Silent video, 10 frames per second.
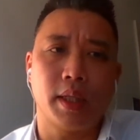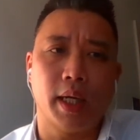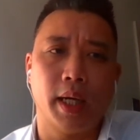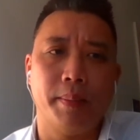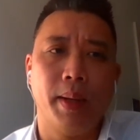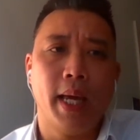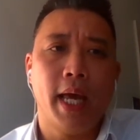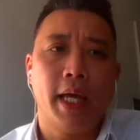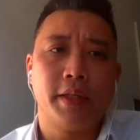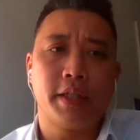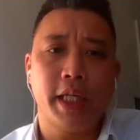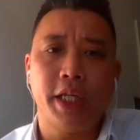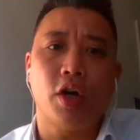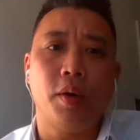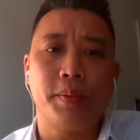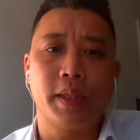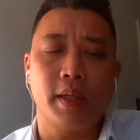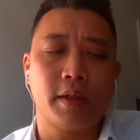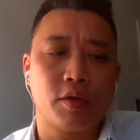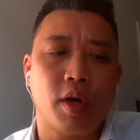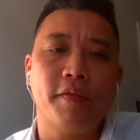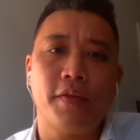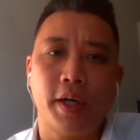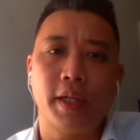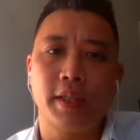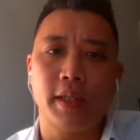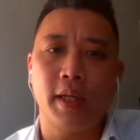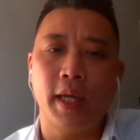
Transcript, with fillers: Um, seek ops, try and find this,